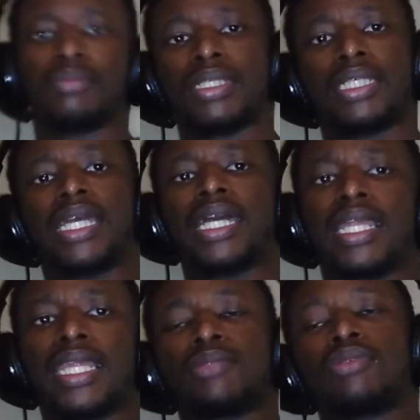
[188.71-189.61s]
But yeah,
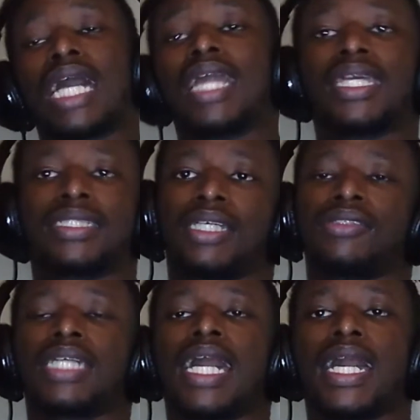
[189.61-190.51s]
I liked how
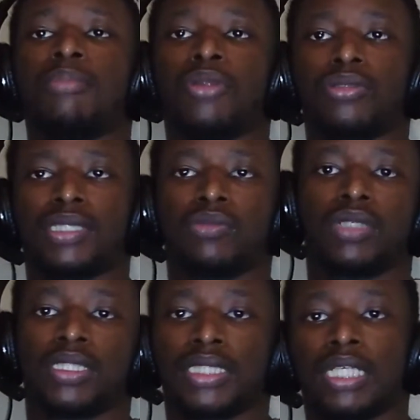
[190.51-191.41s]
Cyhi broke that
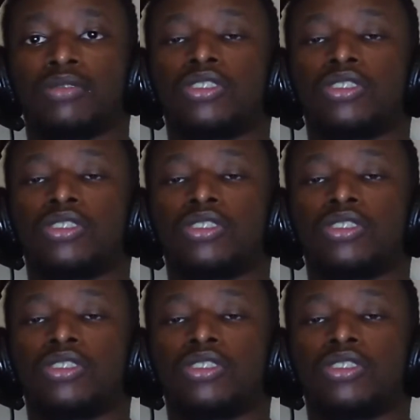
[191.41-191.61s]
one down.